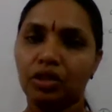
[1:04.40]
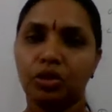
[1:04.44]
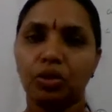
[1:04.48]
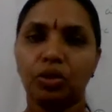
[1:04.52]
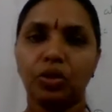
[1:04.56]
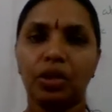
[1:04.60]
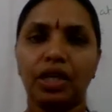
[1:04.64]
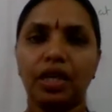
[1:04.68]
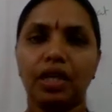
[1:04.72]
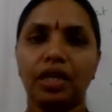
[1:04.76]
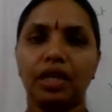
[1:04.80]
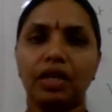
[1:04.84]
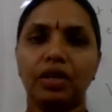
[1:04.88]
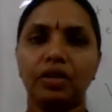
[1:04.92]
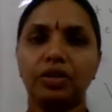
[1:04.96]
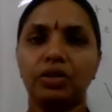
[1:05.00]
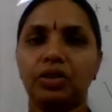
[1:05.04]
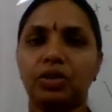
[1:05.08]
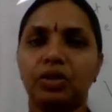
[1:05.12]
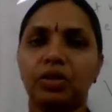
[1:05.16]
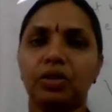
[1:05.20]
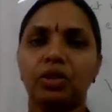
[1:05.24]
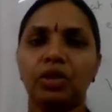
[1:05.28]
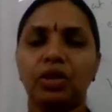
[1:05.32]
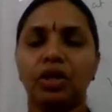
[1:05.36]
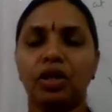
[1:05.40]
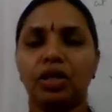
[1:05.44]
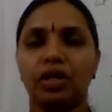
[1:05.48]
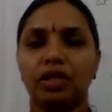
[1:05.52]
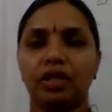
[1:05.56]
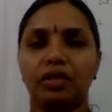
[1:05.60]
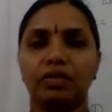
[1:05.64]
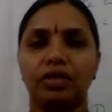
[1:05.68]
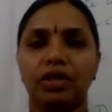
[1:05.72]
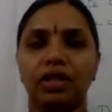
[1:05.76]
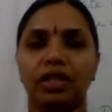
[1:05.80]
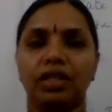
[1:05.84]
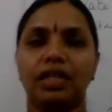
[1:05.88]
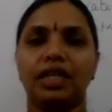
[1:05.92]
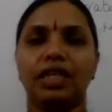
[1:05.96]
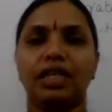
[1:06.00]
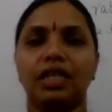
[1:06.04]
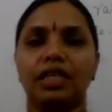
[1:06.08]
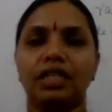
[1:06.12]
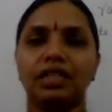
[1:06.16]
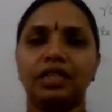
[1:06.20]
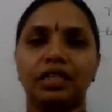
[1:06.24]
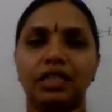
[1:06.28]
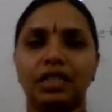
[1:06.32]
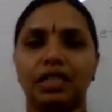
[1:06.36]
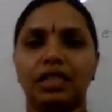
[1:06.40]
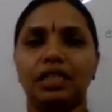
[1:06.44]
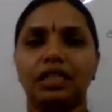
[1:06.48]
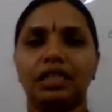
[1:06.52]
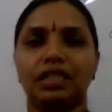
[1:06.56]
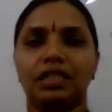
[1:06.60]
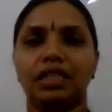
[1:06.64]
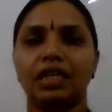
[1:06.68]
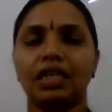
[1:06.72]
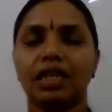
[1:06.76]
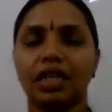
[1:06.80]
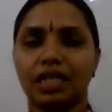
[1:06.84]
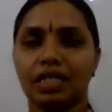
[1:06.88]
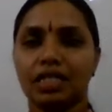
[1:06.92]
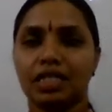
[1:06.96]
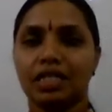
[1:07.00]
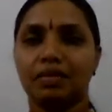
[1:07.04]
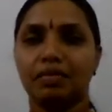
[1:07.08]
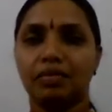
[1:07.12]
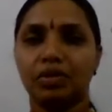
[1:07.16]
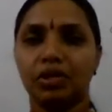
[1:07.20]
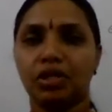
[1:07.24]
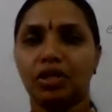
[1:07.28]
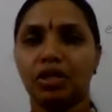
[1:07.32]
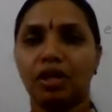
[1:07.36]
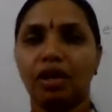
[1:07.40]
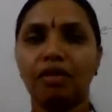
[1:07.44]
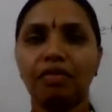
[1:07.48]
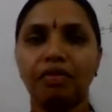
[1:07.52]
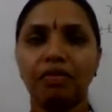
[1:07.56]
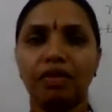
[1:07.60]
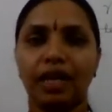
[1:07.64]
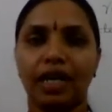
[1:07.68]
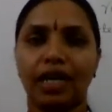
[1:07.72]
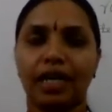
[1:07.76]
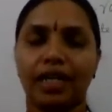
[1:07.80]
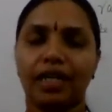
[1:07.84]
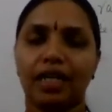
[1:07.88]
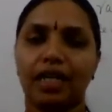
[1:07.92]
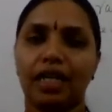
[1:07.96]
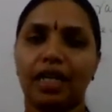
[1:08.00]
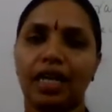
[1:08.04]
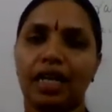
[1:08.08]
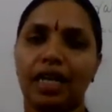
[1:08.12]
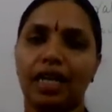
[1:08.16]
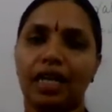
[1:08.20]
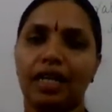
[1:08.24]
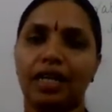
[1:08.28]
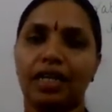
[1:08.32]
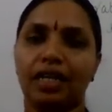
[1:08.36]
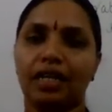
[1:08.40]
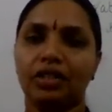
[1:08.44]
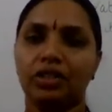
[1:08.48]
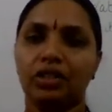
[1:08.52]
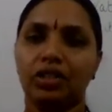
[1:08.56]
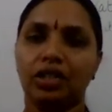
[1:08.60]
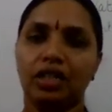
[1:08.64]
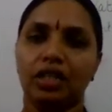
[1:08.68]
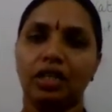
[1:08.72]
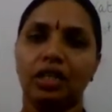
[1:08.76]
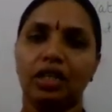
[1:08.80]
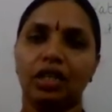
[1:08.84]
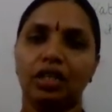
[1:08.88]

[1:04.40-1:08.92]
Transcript: So here also the work done is, it is the consumption of electrical energy.